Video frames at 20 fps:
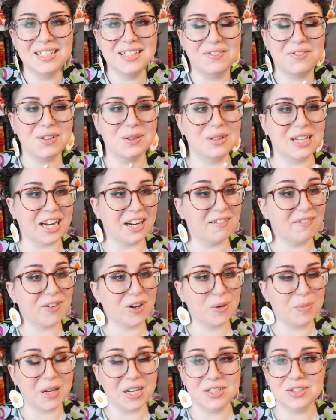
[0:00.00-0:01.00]
If you like
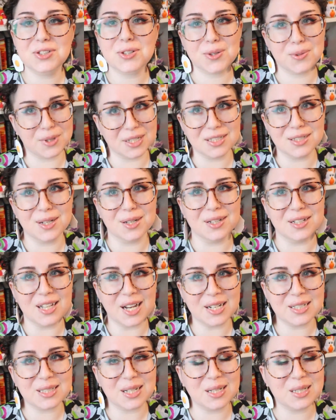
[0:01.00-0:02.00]
Furbies, you're really gonna
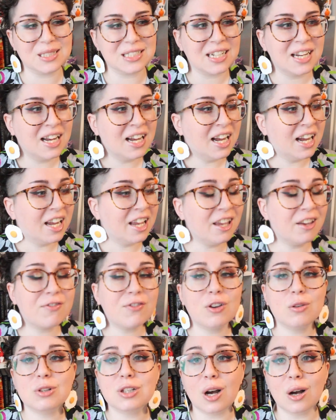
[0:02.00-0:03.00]
like those.
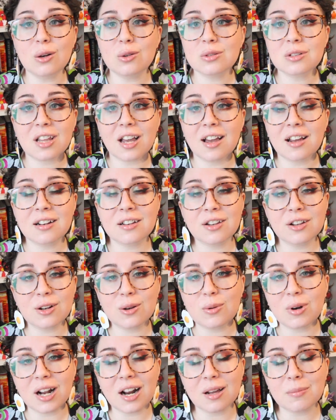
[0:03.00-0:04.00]
If you don't, then you
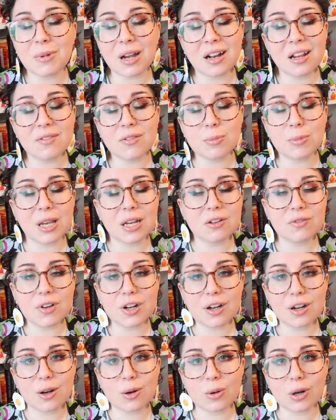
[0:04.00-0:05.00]
know what, I might even make a
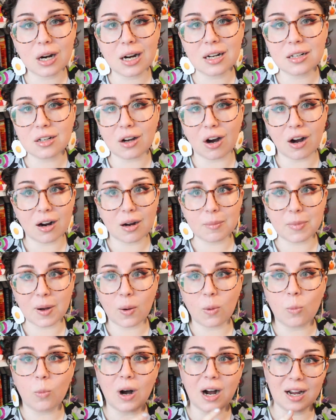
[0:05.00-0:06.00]
video where I talk
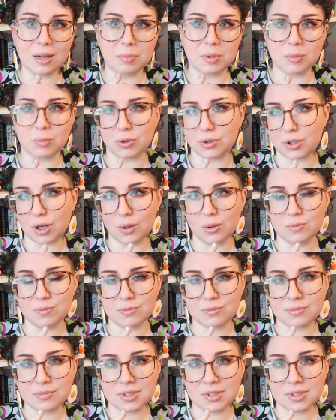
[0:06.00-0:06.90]
about why people don't.